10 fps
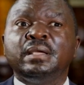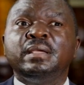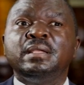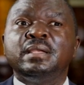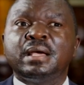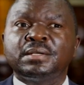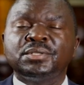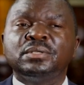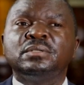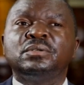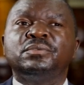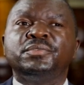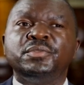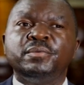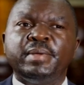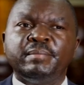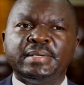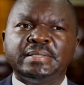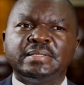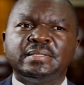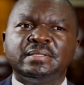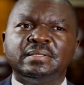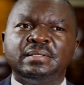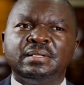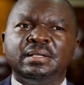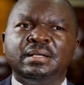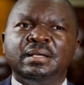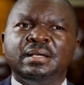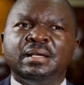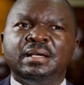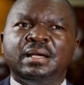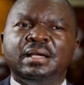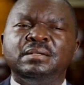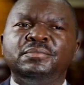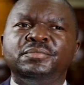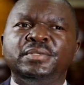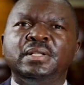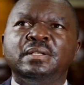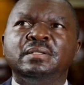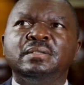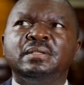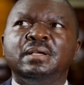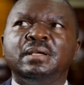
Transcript: the induction of new members, I feel